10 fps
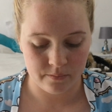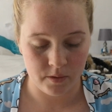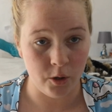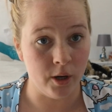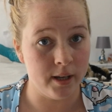
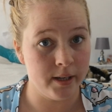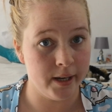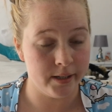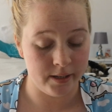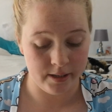You can
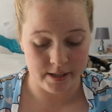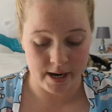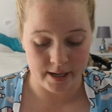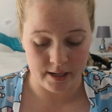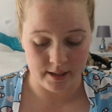test its
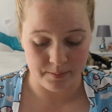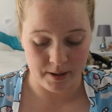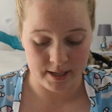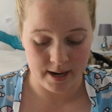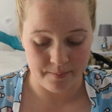tackiness
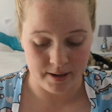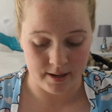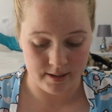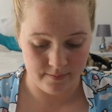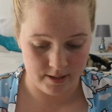by tapping
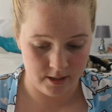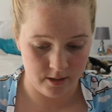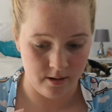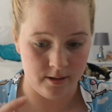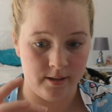it. If it
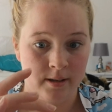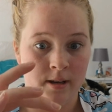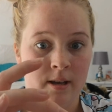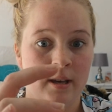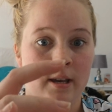starts
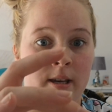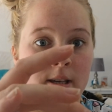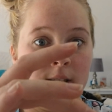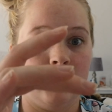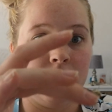
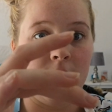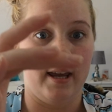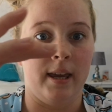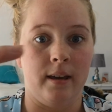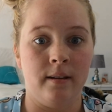
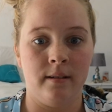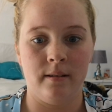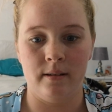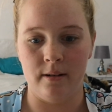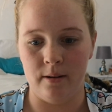stringing,
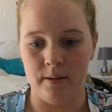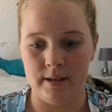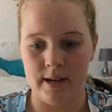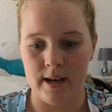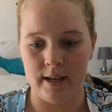you know it's
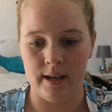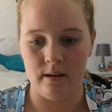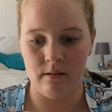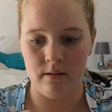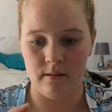tacky.
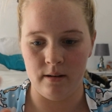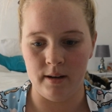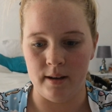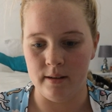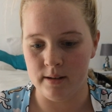Ooh,
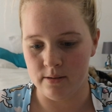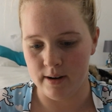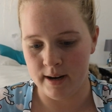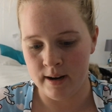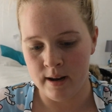okay, this is
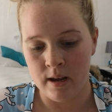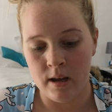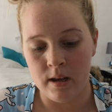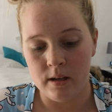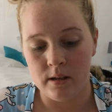ready.
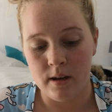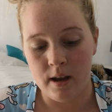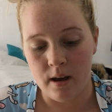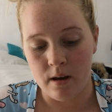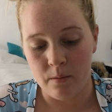So
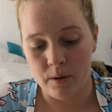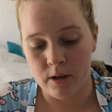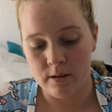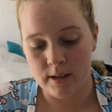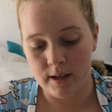now, when
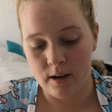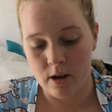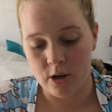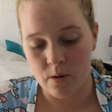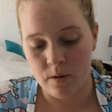you stick it
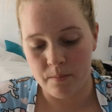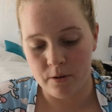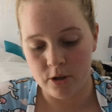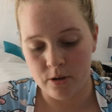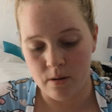on, you don't want to
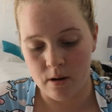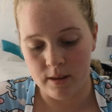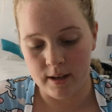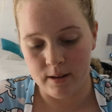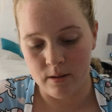push too hard
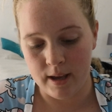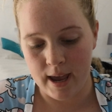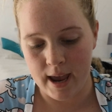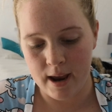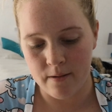that the
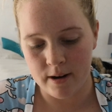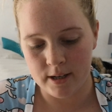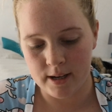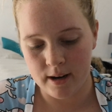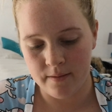air
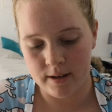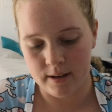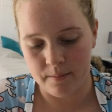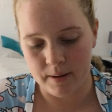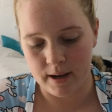rushes out of it
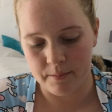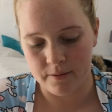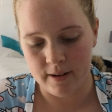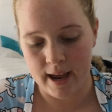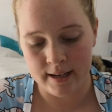and becomes
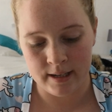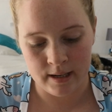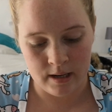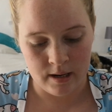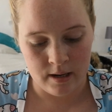flat.
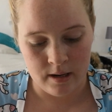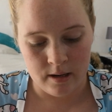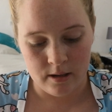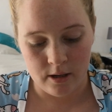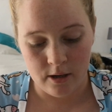
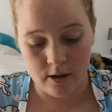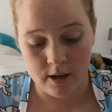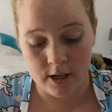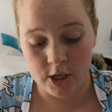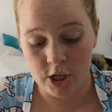So you're
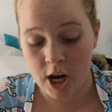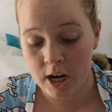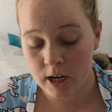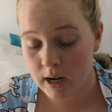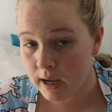going to
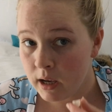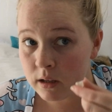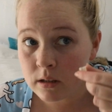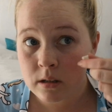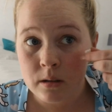gently
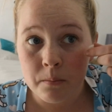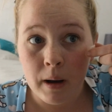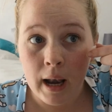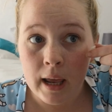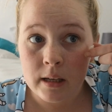
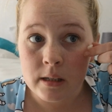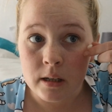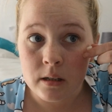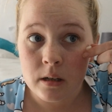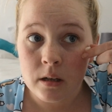place it.